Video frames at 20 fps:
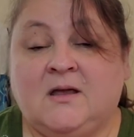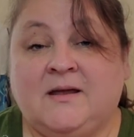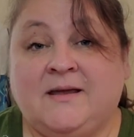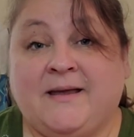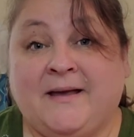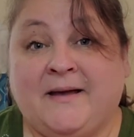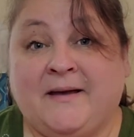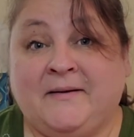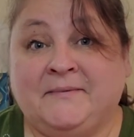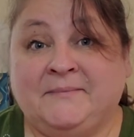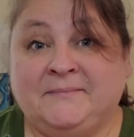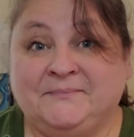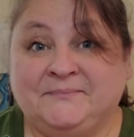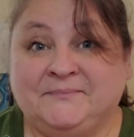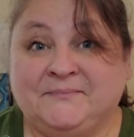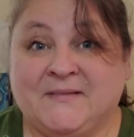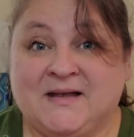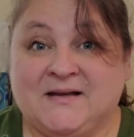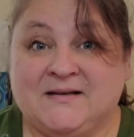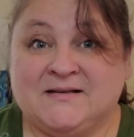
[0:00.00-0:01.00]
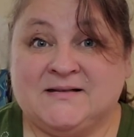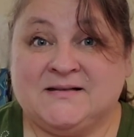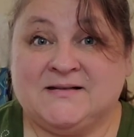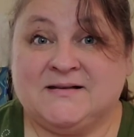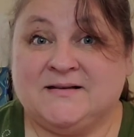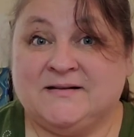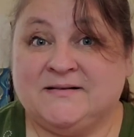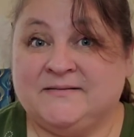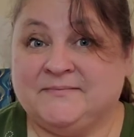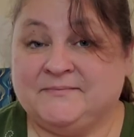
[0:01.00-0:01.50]
yeah,
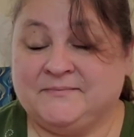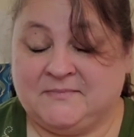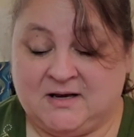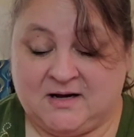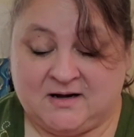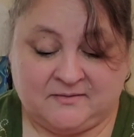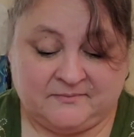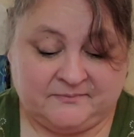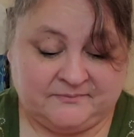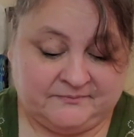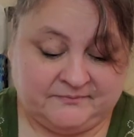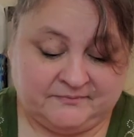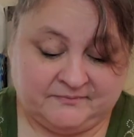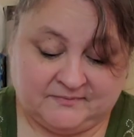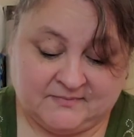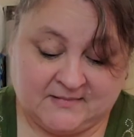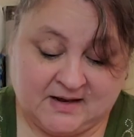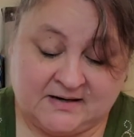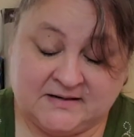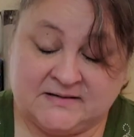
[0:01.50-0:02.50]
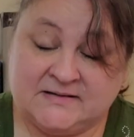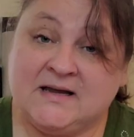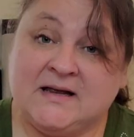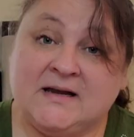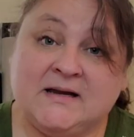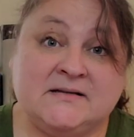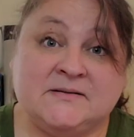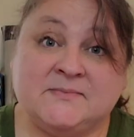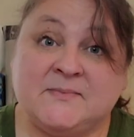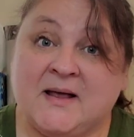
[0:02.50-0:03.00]
it's, you know, like I
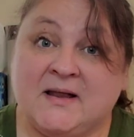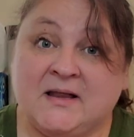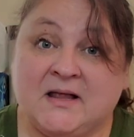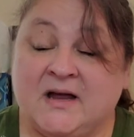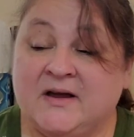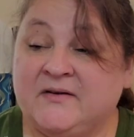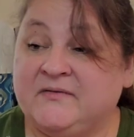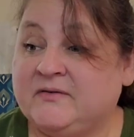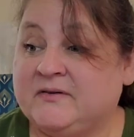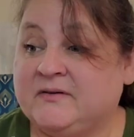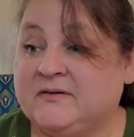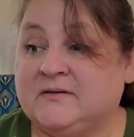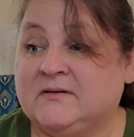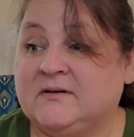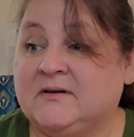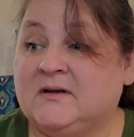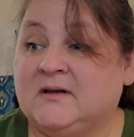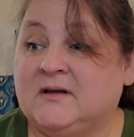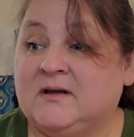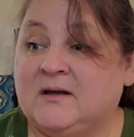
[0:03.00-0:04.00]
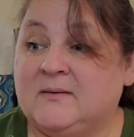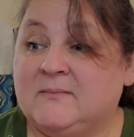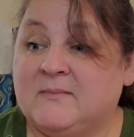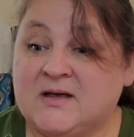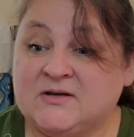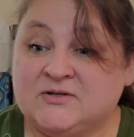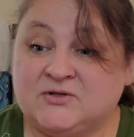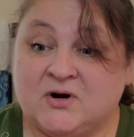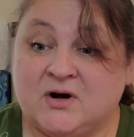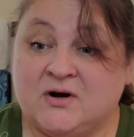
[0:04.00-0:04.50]
said, it's my life and
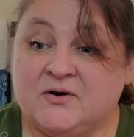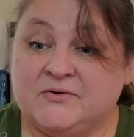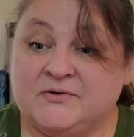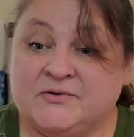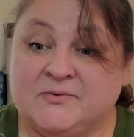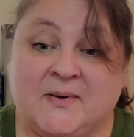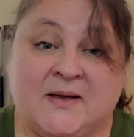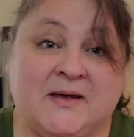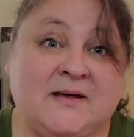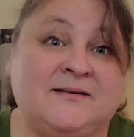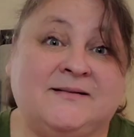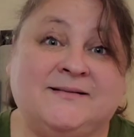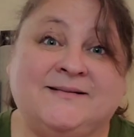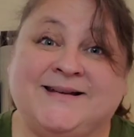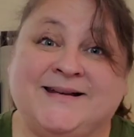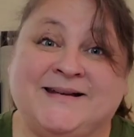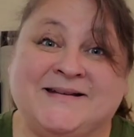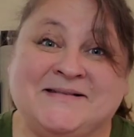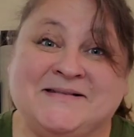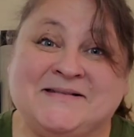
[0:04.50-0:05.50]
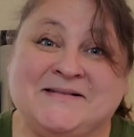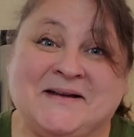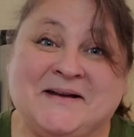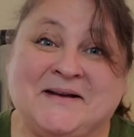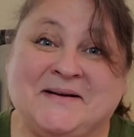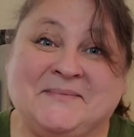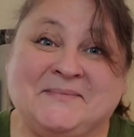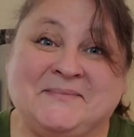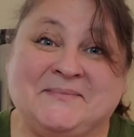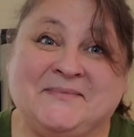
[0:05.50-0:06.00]
my struggles, but it's,
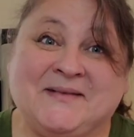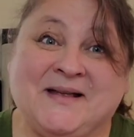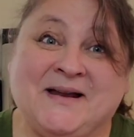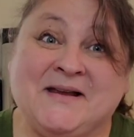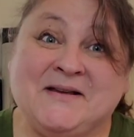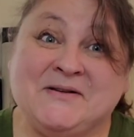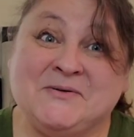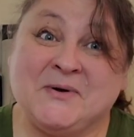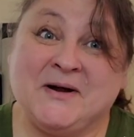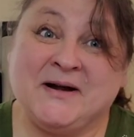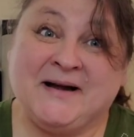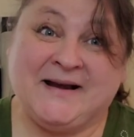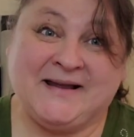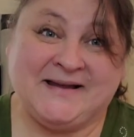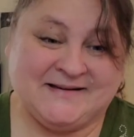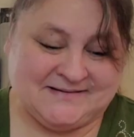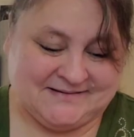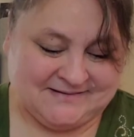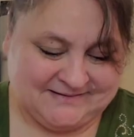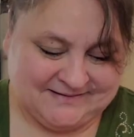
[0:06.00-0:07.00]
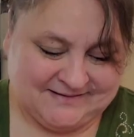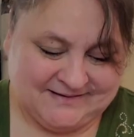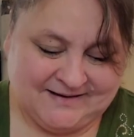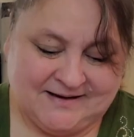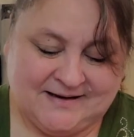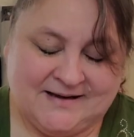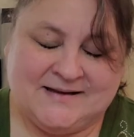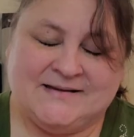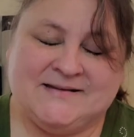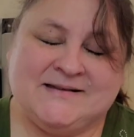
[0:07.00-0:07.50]
uh, it is what it is.
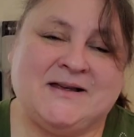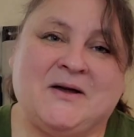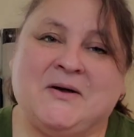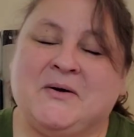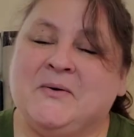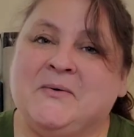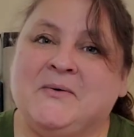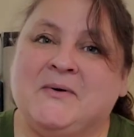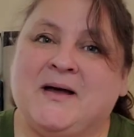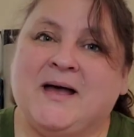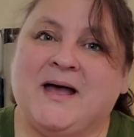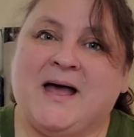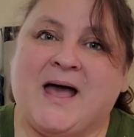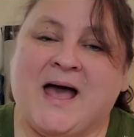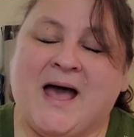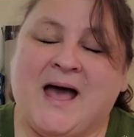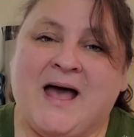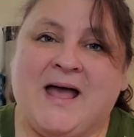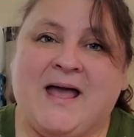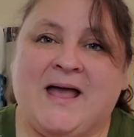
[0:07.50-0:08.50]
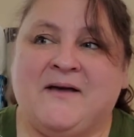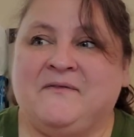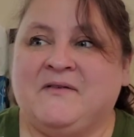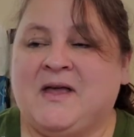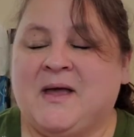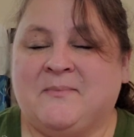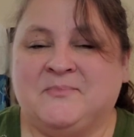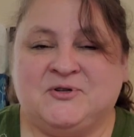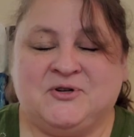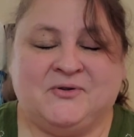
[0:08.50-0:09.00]
So, I have
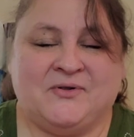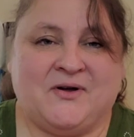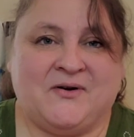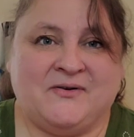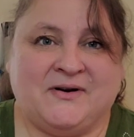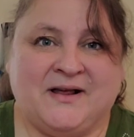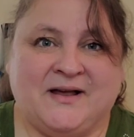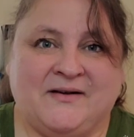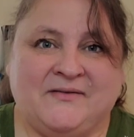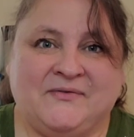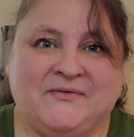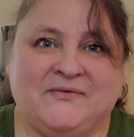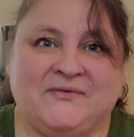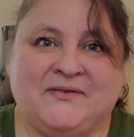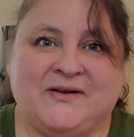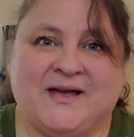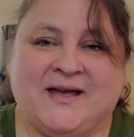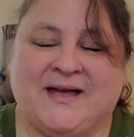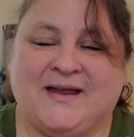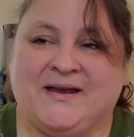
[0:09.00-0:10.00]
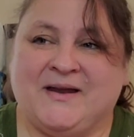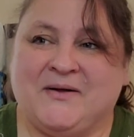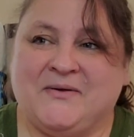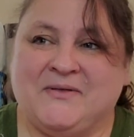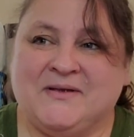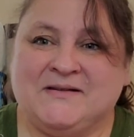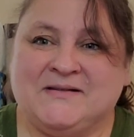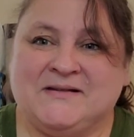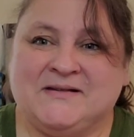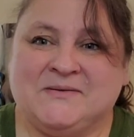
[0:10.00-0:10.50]
kept you long enough. I know
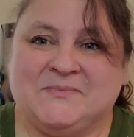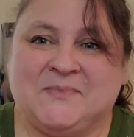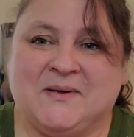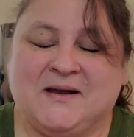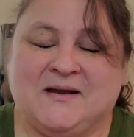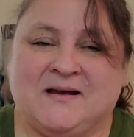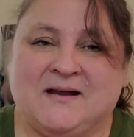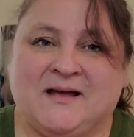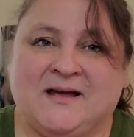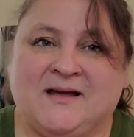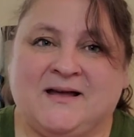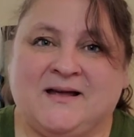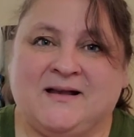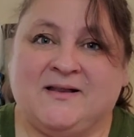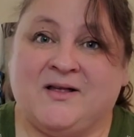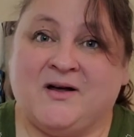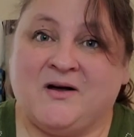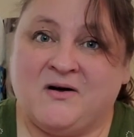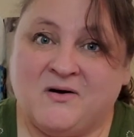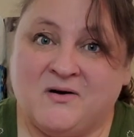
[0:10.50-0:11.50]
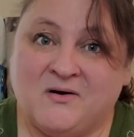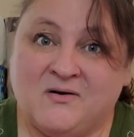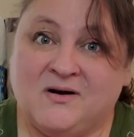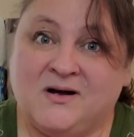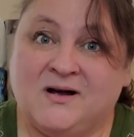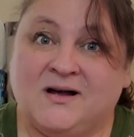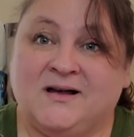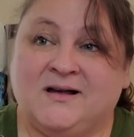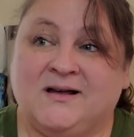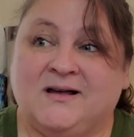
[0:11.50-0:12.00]
this has been a long